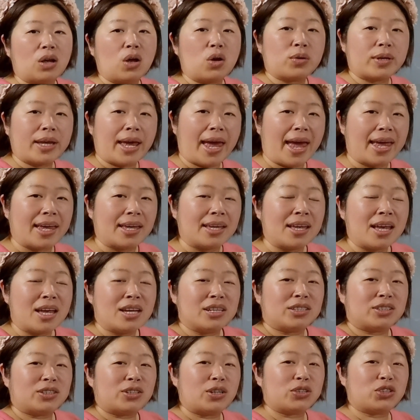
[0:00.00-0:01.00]
Okay,
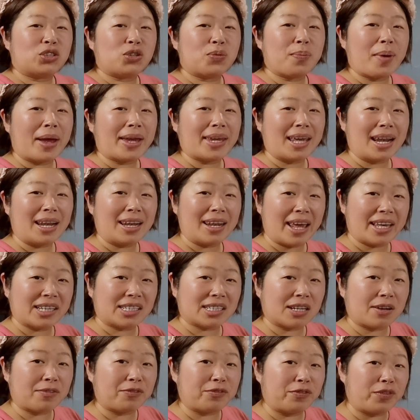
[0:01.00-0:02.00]
so to make it
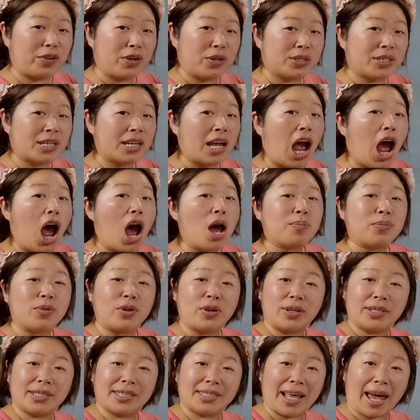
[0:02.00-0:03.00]
less confusing, I'm
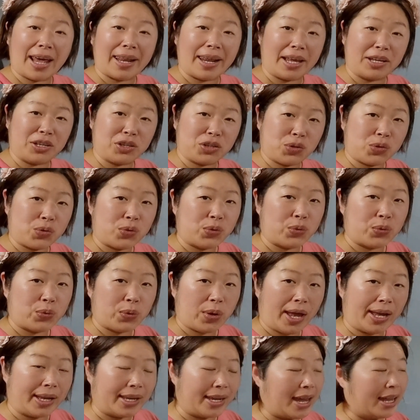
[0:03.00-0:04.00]
going to start at 2
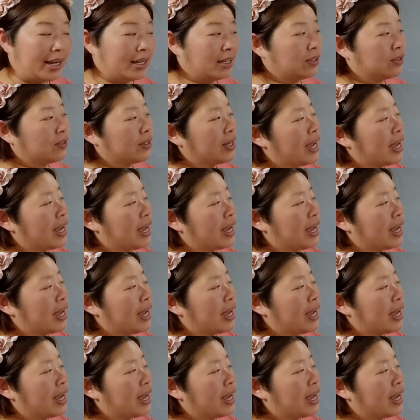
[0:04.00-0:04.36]
again,